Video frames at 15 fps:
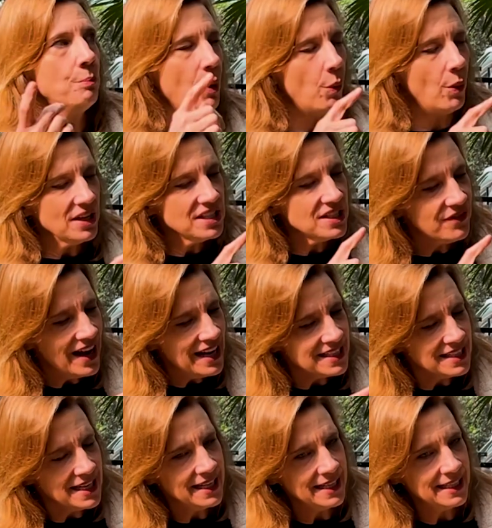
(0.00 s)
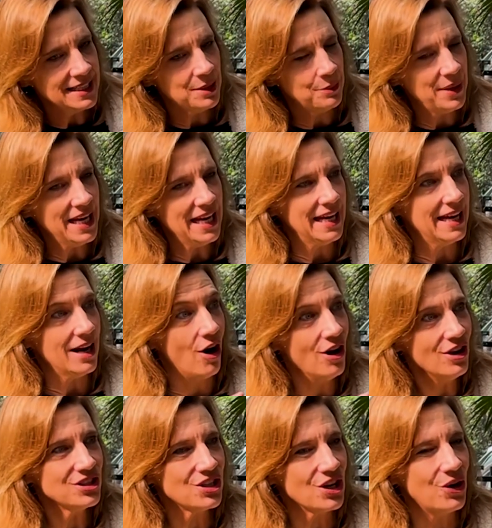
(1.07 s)
But what's fascinating to me
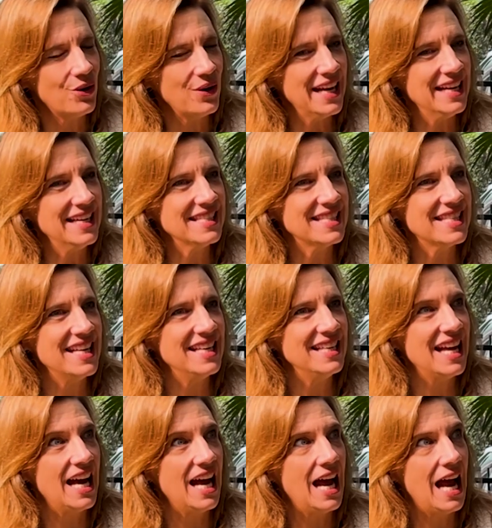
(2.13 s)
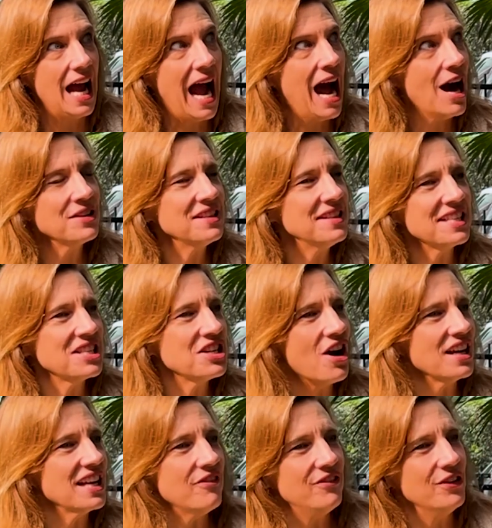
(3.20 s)
also is that how did this not
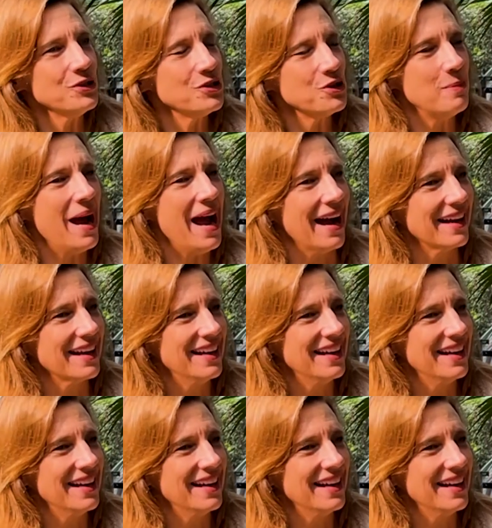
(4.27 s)
get filtered back?